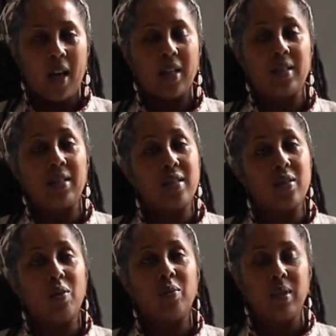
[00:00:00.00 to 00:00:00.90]
as
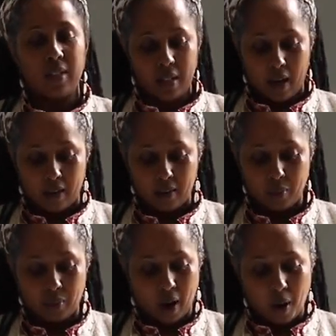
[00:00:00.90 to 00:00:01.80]
this
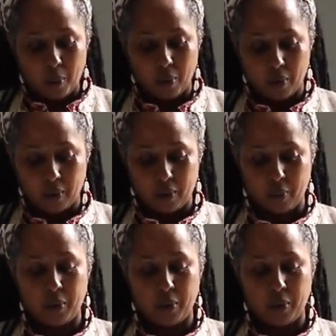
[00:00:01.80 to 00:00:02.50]
coincides with our work